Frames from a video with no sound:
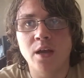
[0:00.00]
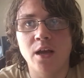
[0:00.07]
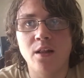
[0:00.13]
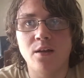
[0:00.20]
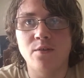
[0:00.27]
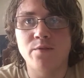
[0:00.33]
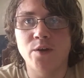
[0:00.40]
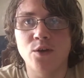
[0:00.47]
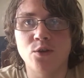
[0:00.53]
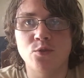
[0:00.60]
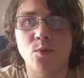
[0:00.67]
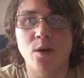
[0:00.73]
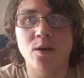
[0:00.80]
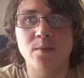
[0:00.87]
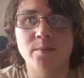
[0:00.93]
Hello
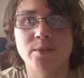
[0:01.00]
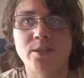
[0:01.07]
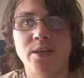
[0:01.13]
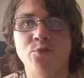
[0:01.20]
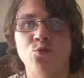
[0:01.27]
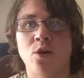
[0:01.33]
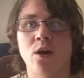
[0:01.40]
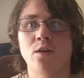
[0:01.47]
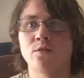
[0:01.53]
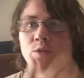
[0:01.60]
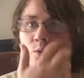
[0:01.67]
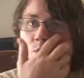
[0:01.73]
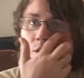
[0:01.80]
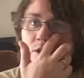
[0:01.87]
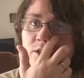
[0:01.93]
folks, welcome to Steve's
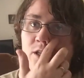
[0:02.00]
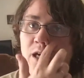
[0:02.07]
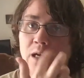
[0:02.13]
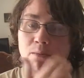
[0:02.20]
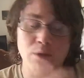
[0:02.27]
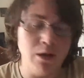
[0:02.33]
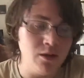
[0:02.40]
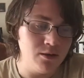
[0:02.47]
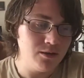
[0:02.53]
Rocketry Workshop.